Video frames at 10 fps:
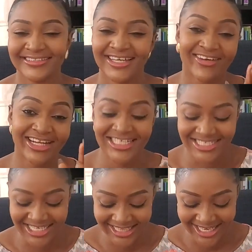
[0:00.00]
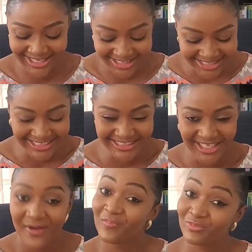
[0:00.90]
Alright, let's end there.
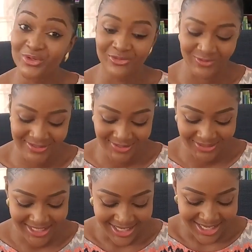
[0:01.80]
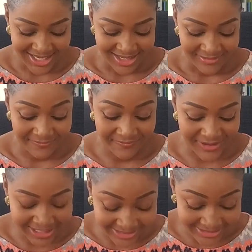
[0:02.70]
Beautiful song.
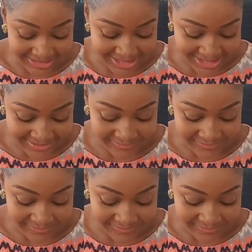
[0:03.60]
Finally,